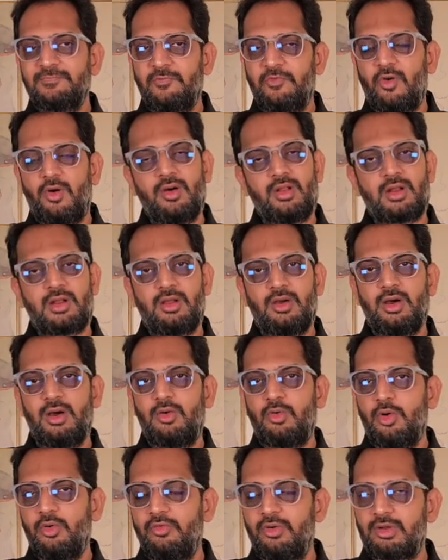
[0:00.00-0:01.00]
for an
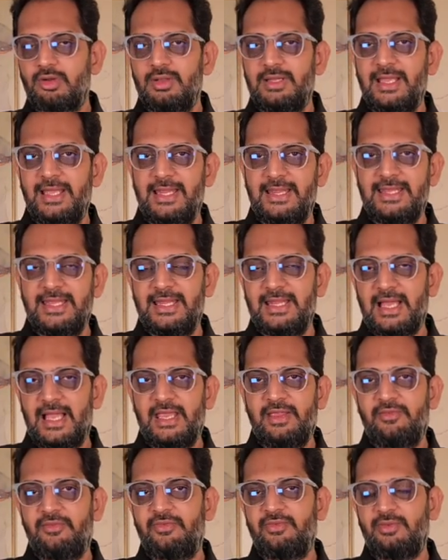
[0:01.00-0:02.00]
overall healthy
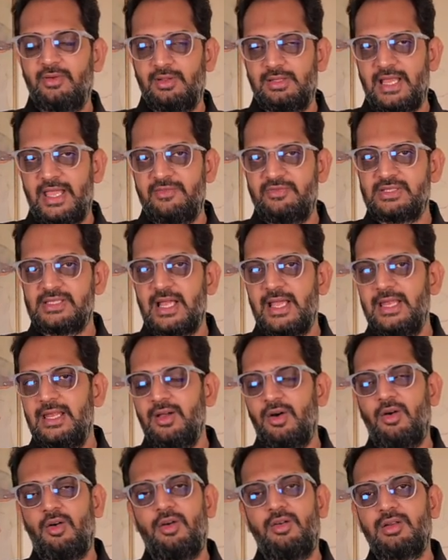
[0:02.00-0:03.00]
lifestyle
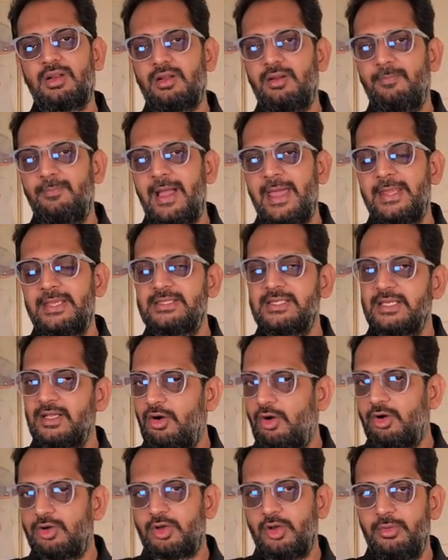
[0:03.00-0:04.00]
or managing an
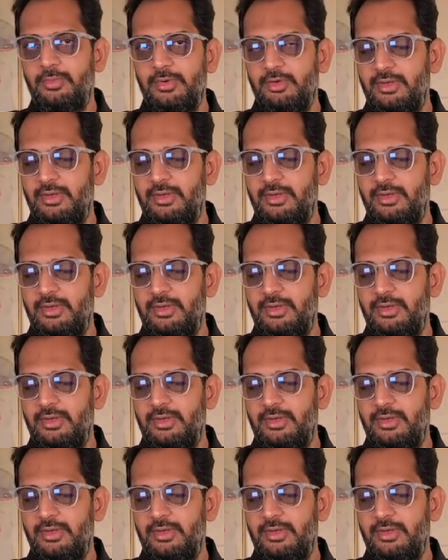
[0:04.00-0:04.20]
autoimmune